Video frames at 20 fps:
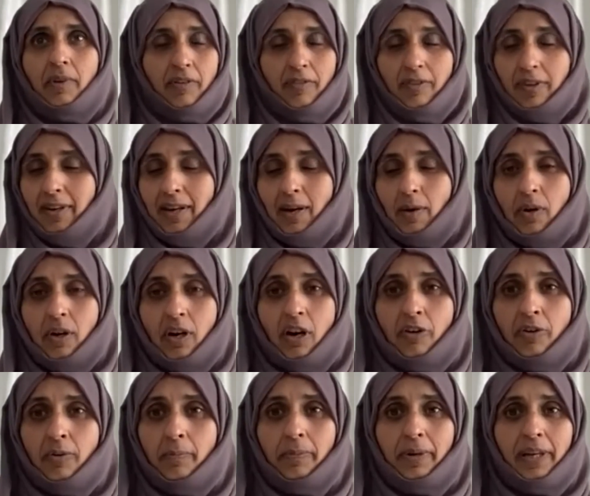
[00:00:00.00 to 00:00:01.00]
in our
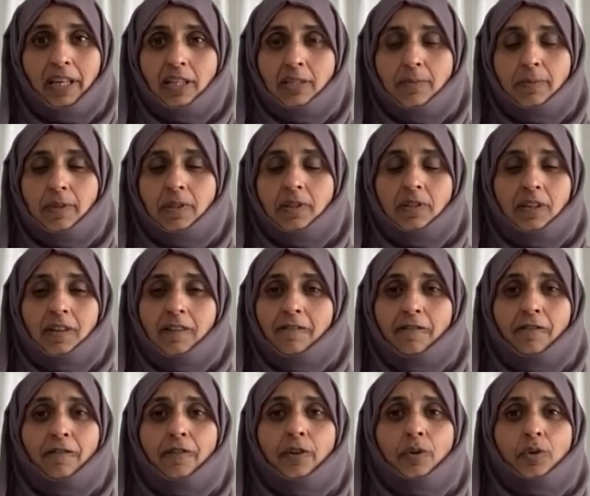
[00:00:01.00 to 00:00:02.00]
current placement, in
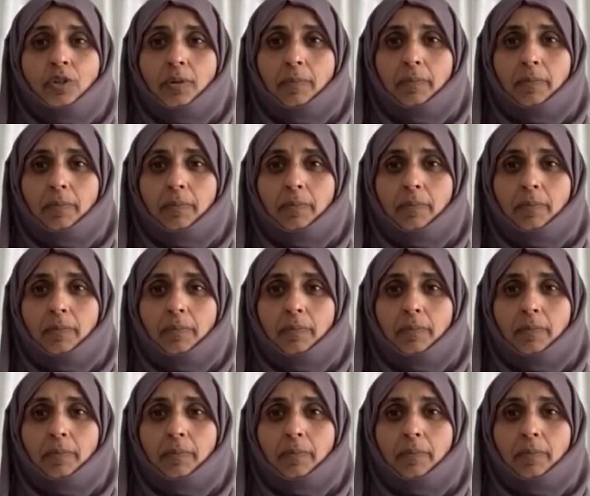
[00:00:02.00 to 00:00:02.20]
future